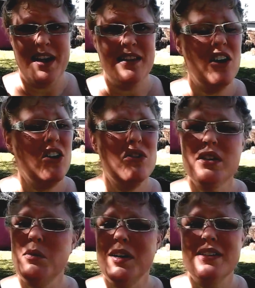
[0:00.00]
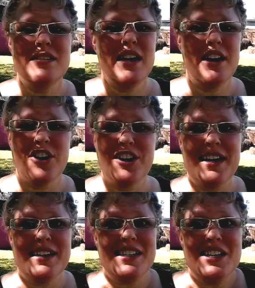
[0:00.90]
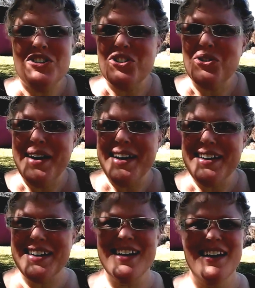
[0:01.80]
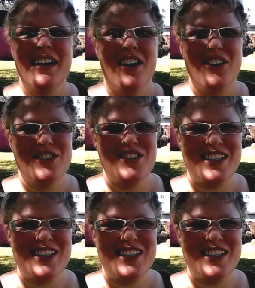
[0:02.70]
and the only ones that are gonna get to enjoy it are the